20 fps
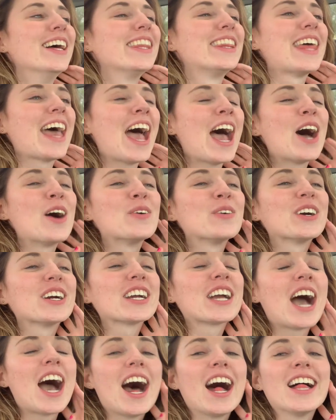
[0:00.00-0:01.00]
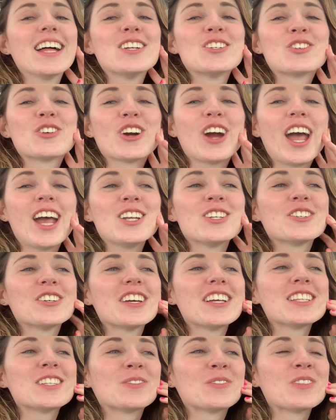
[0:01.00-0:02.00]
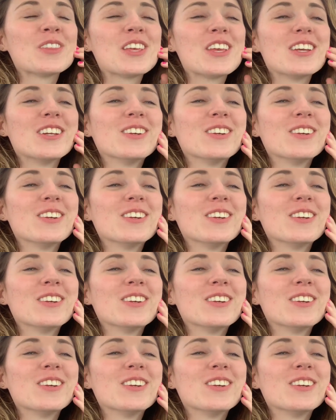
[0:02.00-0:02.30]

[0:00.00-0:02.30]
that we're college graduates from the